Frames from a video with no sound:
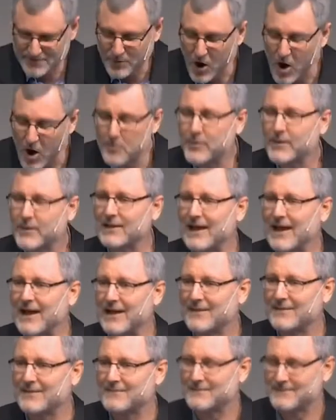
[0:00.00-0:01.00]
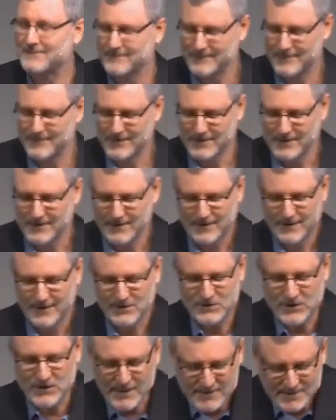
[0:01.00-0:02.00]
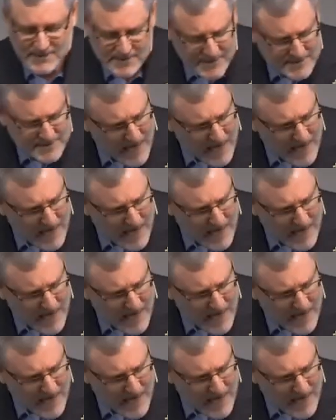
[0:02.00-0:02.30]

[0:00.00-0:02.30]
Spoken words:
popular. Jesus'